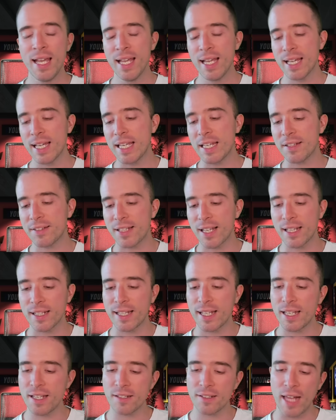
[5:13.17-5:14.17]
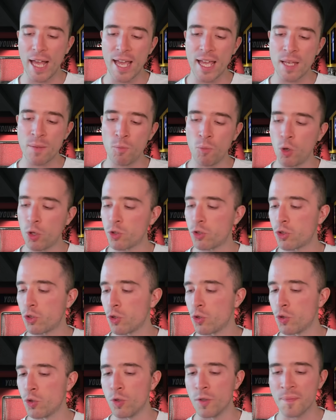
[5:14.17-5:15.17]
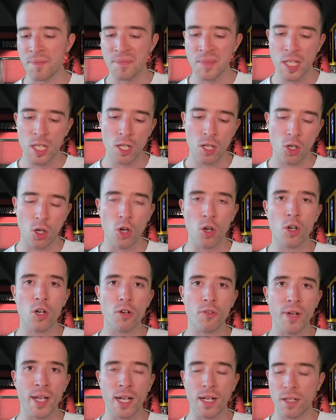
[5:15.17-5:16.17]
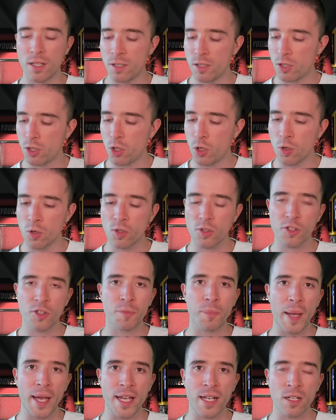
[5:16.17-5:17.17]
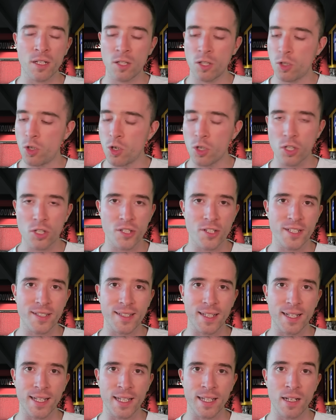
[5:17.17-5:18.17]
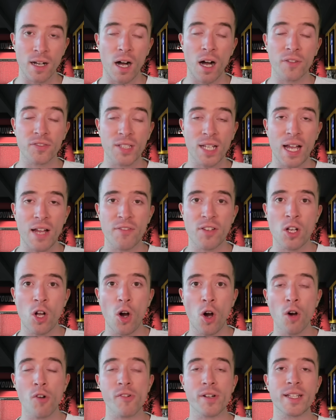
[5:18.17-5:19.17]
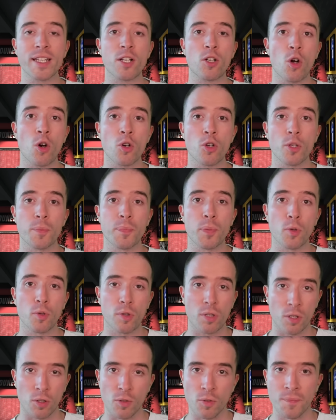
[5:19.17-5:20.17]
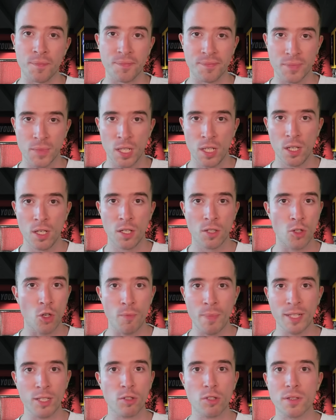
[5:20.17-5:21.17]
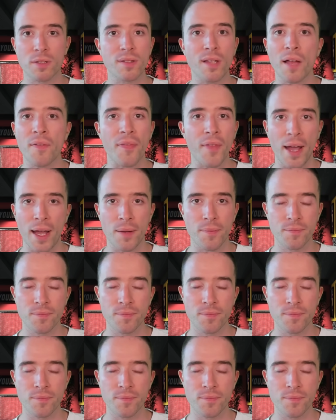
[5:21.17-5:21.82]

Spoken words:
he said his aim was to conquer England, conquer Spain, conquer Italy, after having already conquered Portugal. No manager's done that.